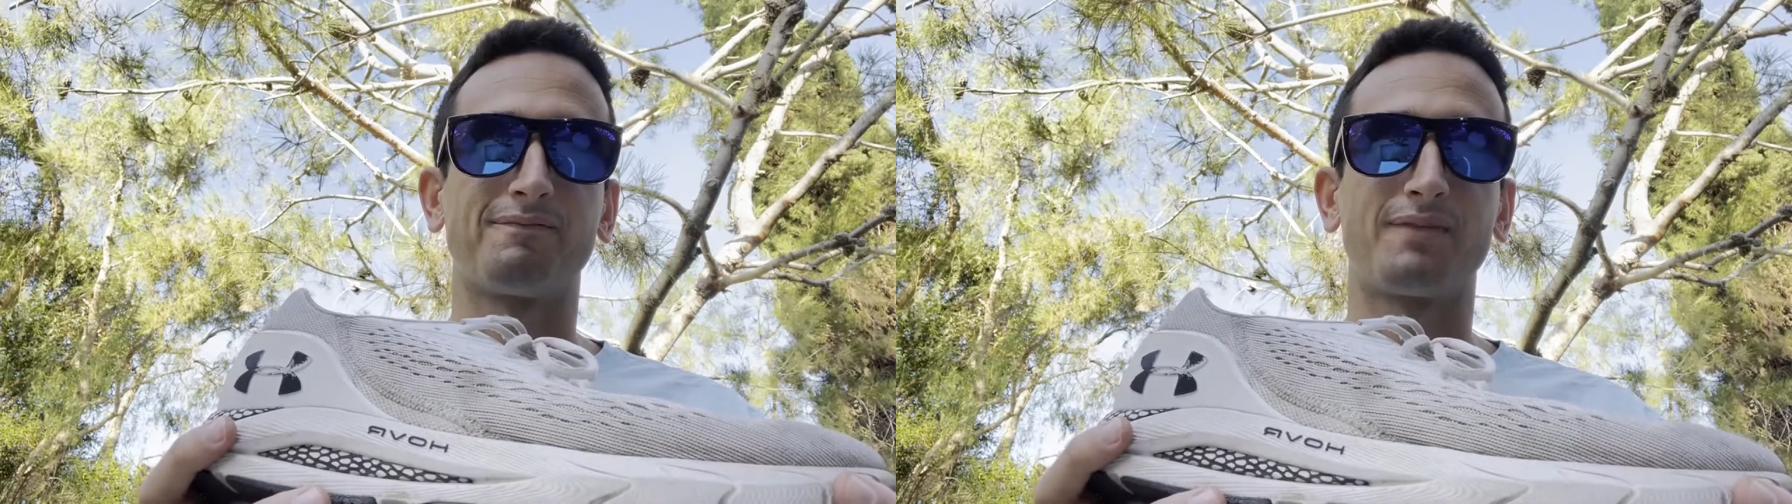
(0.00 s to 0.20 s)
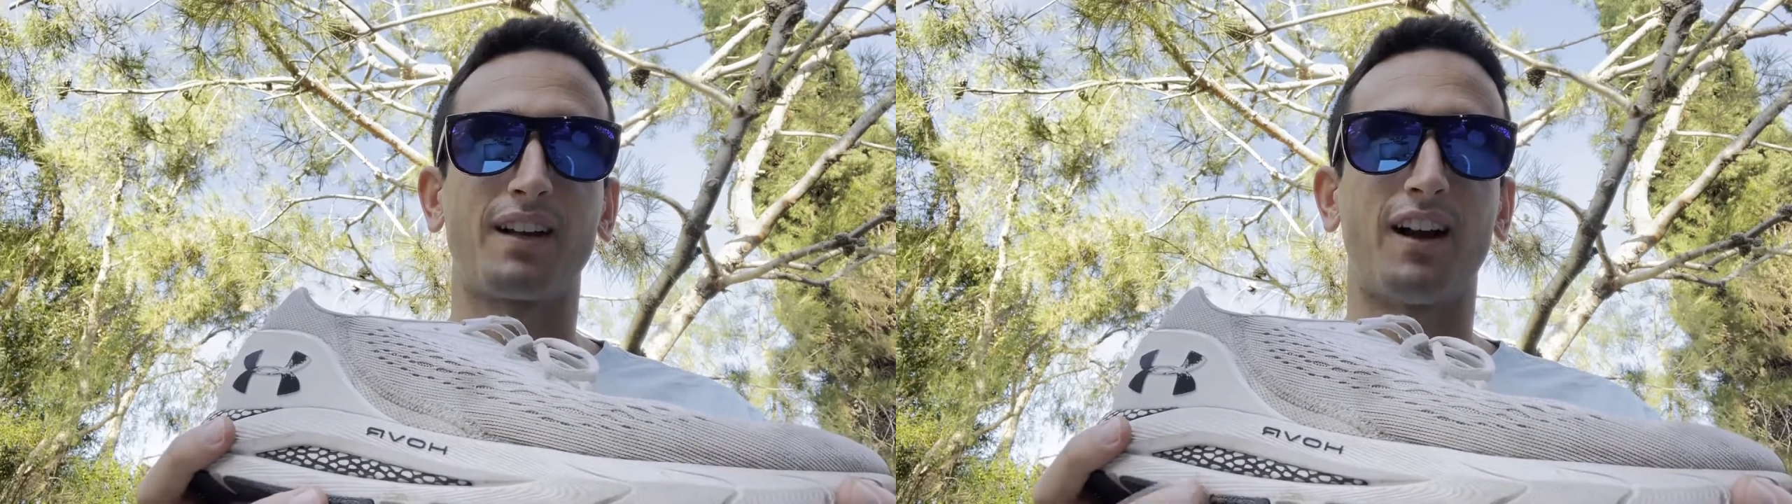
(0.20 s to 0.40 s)

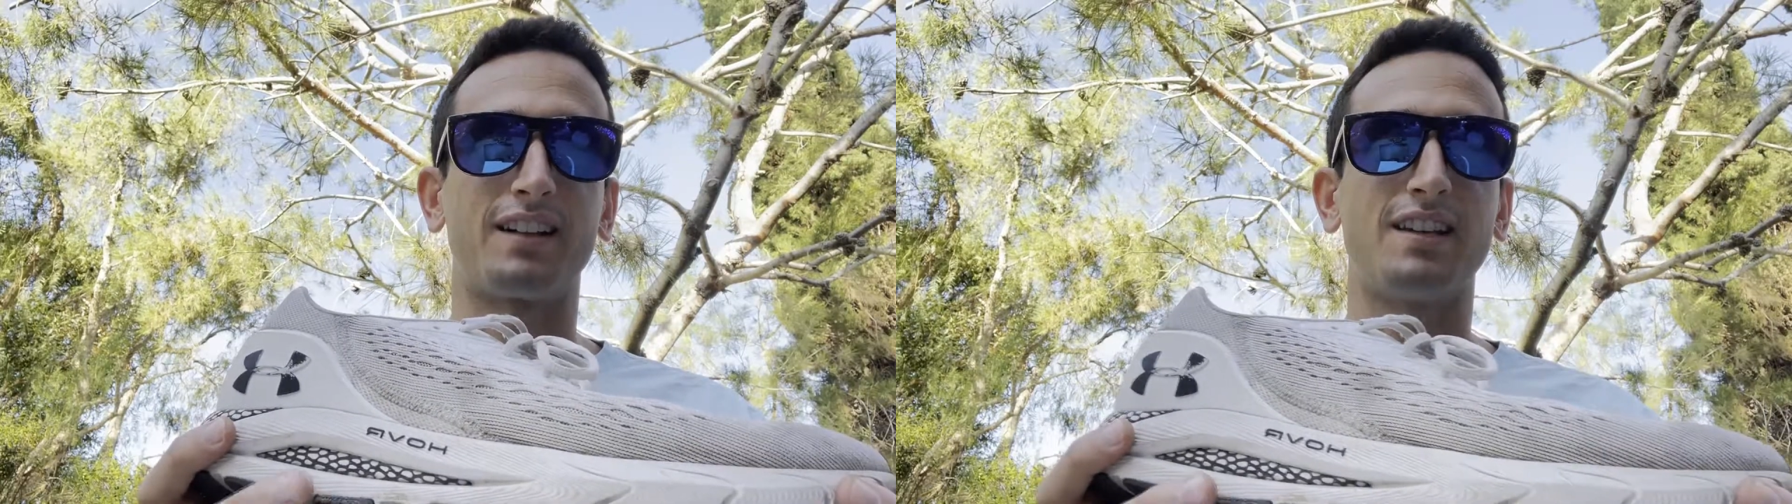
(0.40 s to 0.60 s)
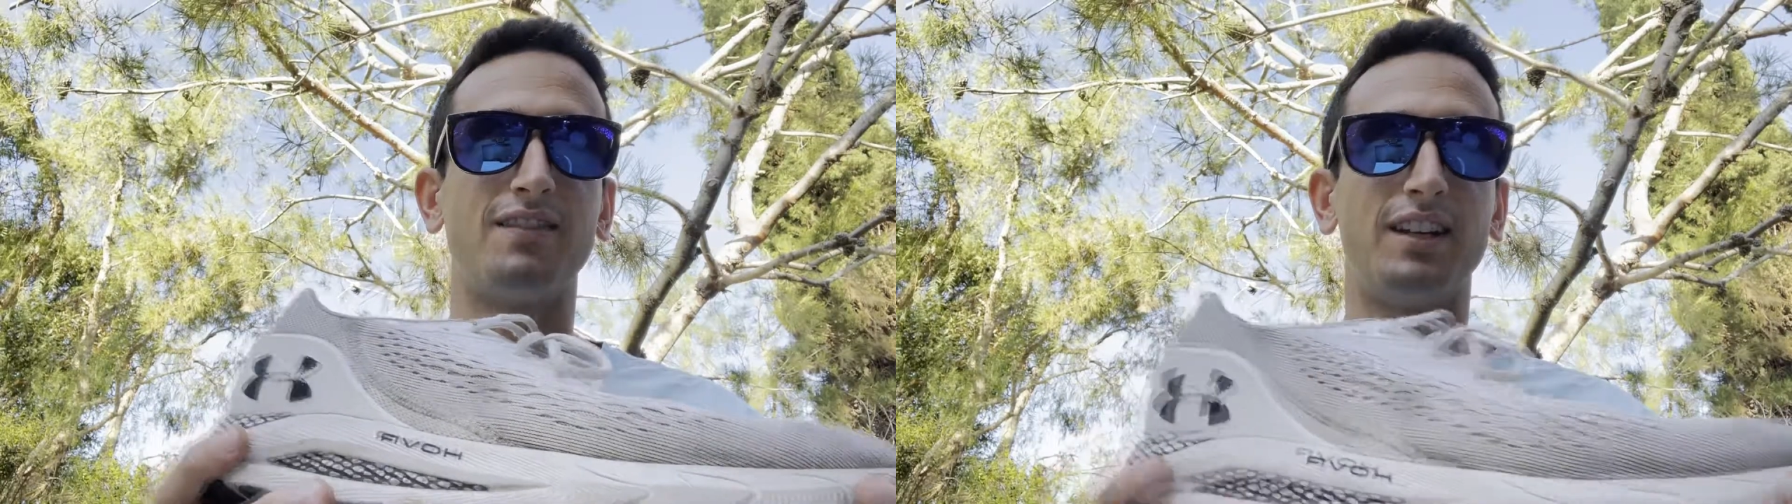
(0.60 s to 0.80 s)

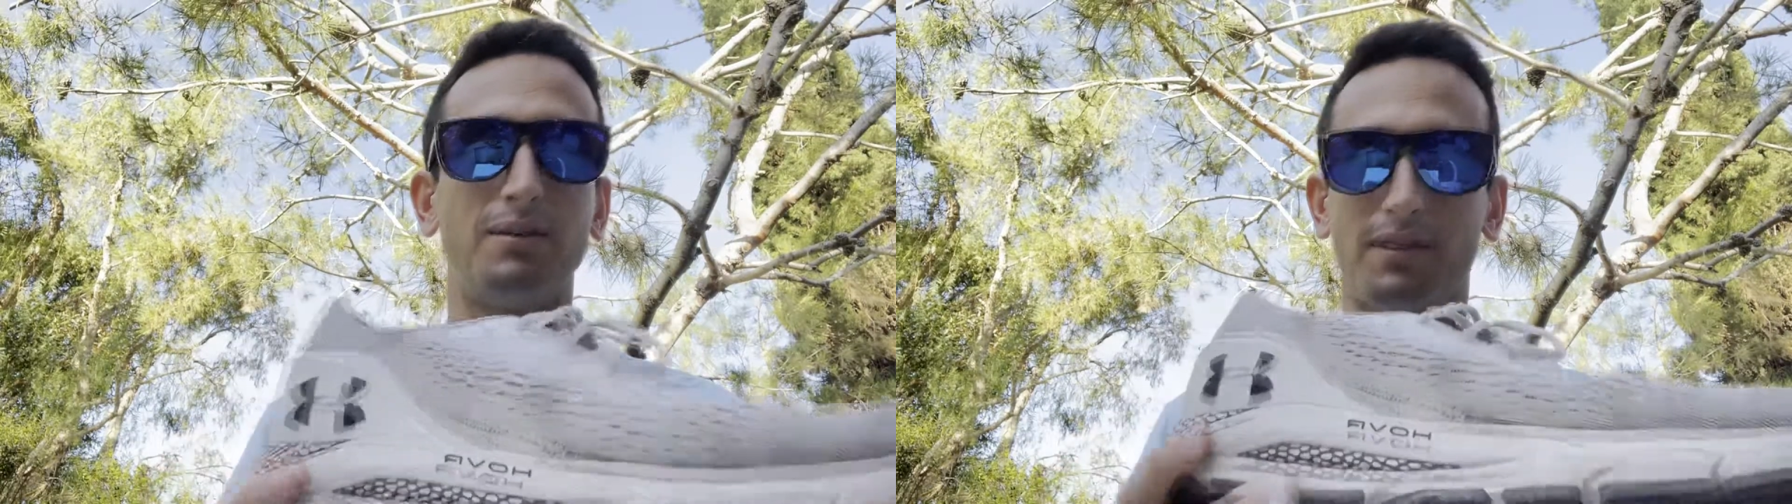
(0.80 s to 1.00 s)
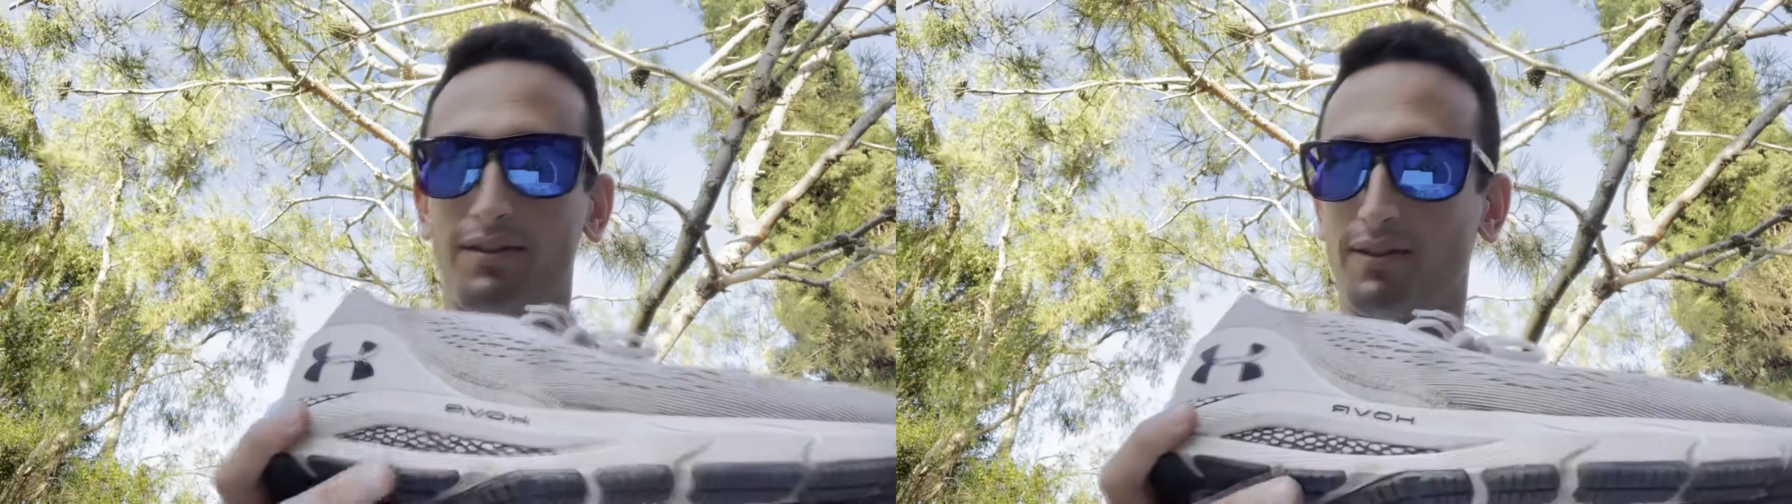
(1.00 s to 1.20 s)
connectivity
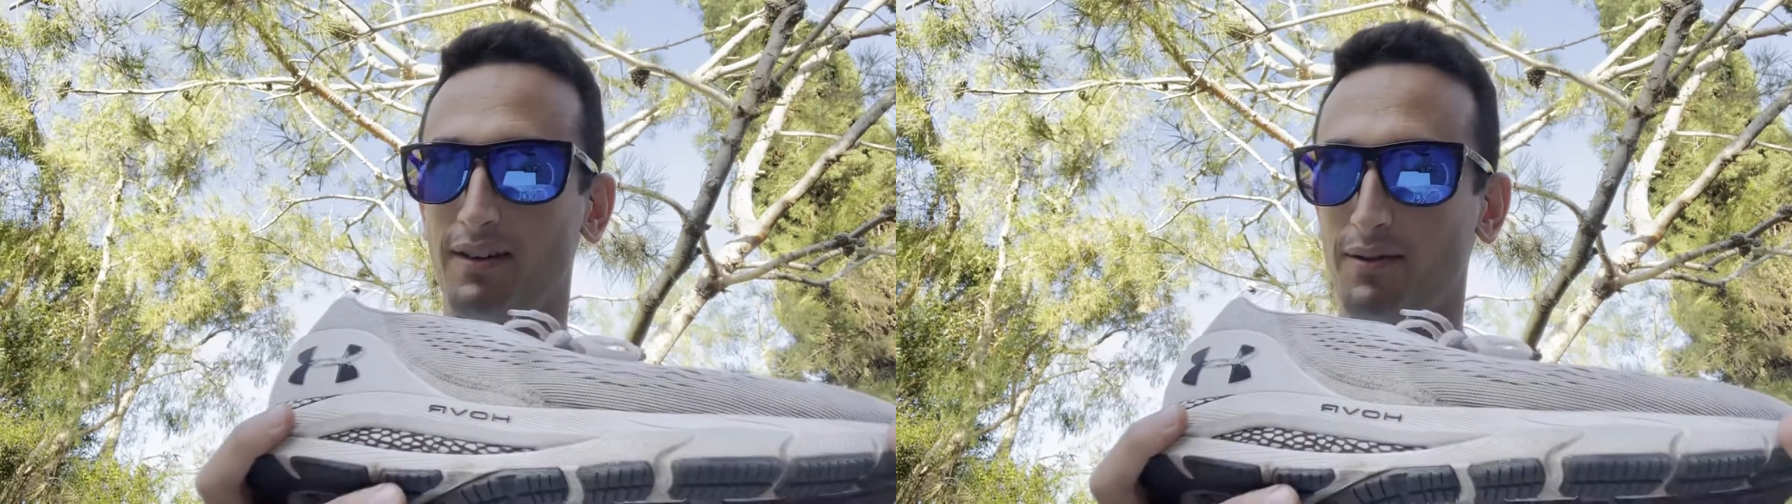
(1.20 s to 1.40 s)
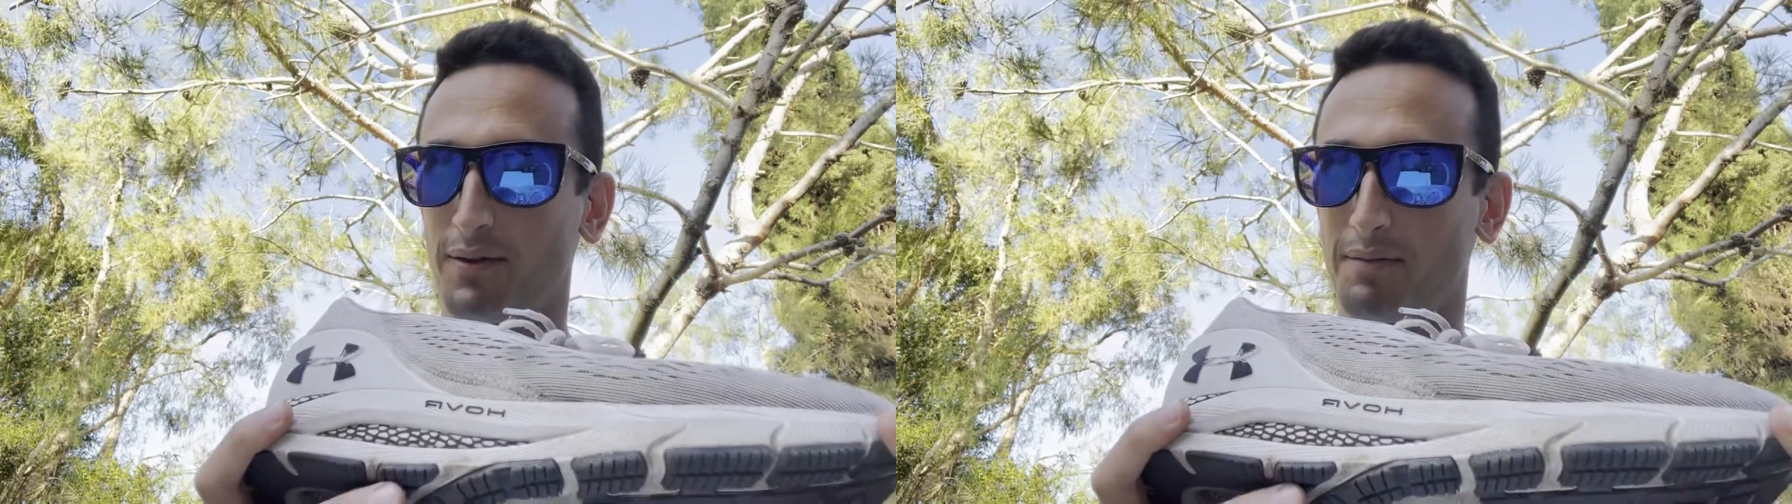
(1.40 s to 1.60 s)

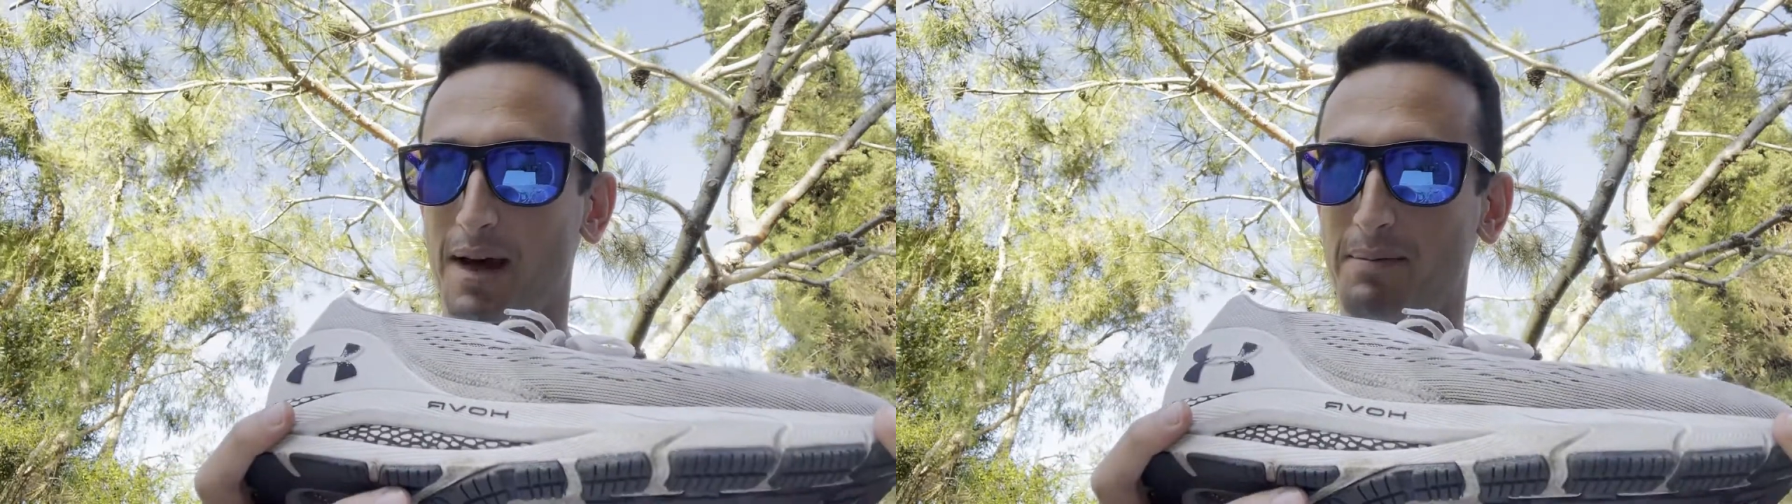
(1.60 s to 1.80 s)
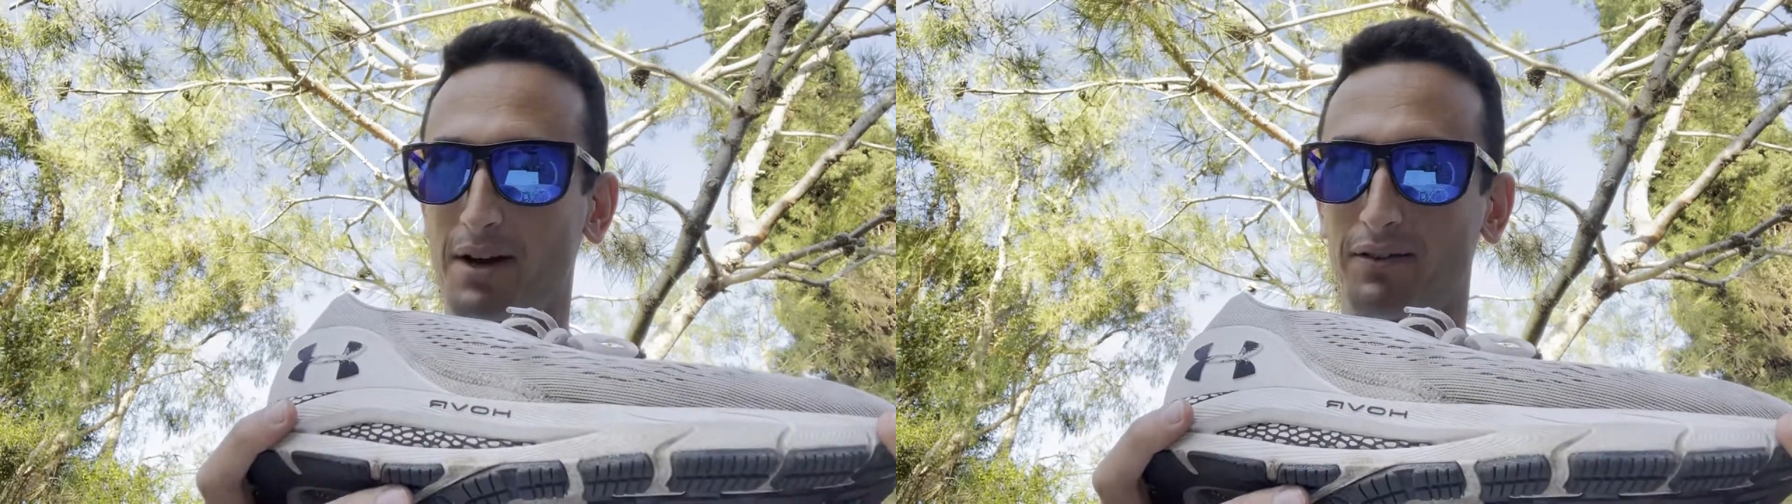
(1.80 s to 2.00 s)
with Map
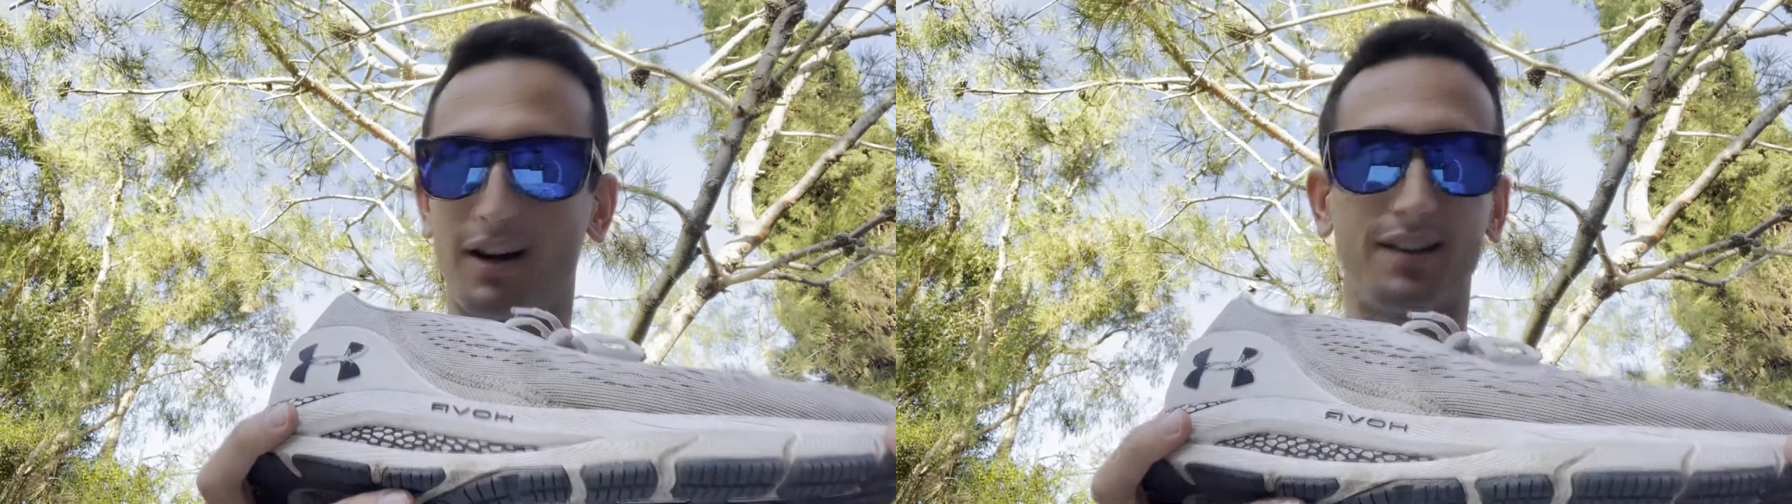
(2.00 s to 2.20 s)
My Run.